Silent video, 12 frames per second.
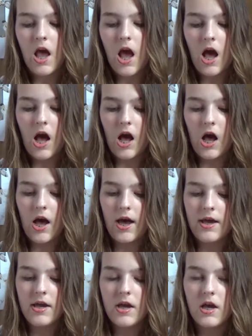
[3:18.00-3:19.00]

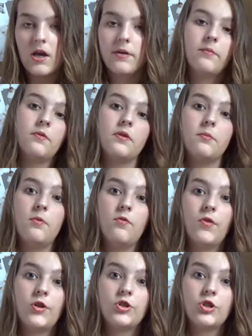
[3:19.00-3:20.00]
I am going to move
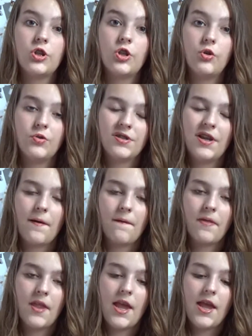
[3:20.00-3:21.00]
on to the clothes now.
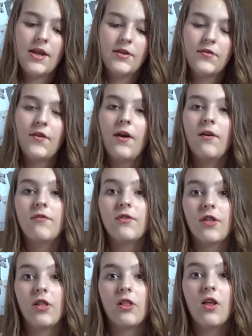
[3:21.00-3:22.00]
So for
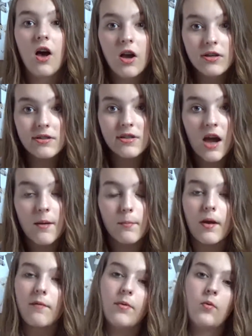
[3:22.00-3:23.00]
the longest time,
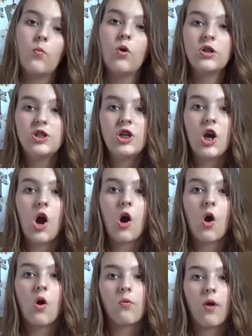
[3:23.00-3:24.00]
I've been wanting
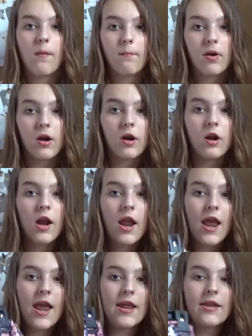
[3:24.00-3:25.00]
a romper.
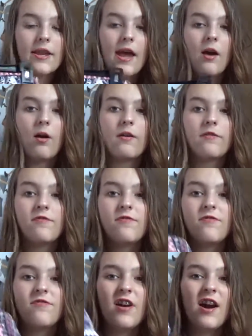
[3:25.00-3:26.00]
Now, I
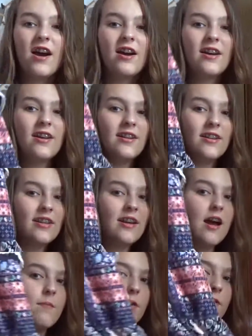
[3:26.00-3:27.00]
finally
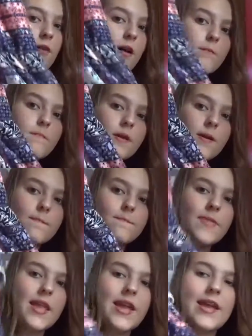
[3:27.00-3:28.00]
got my romper.
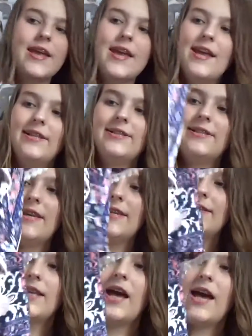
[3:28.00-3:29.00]
It's
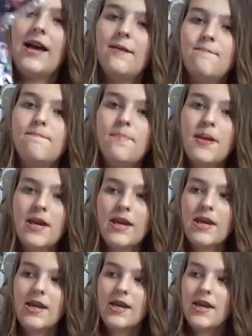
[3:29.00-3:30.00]
this
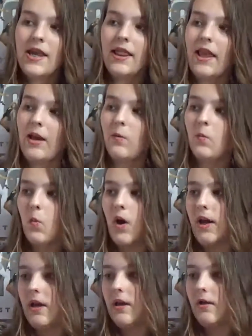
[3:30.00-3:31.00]
pink and, like,
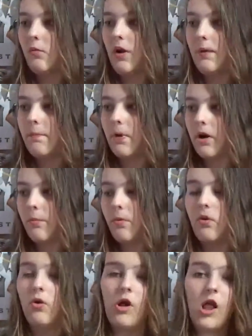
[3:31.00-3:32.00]
white,
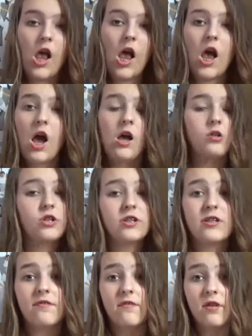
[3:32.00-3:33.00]
purple,
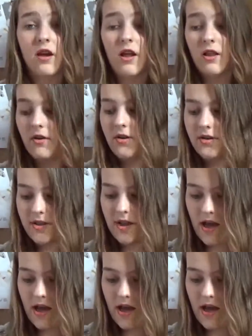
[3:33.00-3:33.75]
just different colors,